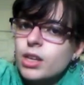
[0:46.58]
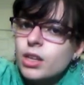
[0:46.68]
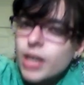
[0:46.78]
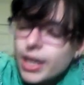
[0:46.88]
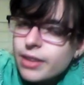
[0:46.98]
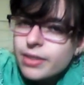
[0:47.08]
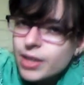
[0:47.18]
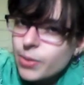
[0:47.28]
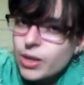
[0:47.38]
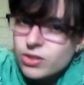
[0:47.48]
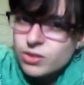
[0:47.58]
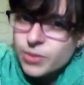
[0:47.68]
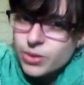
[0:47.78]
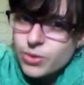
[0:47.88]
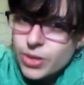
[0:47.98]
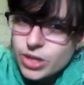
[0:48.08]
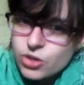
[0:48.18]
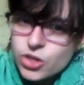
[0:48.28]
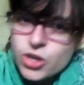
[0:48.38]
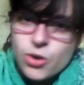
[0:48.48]
you gotta think about some other
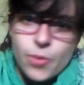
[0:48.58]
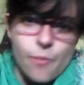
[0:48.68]
things too.